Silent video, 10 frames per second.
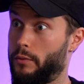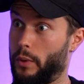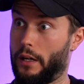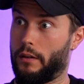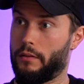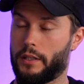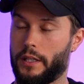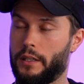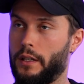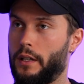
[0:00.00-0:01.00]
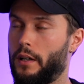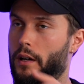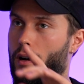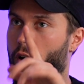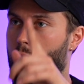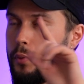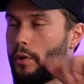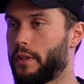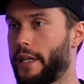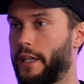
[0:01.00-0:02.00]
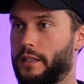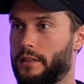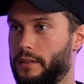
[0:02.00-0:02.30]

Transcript: Wow, yes, okay. I put it on broccoli. Hard boiled egg.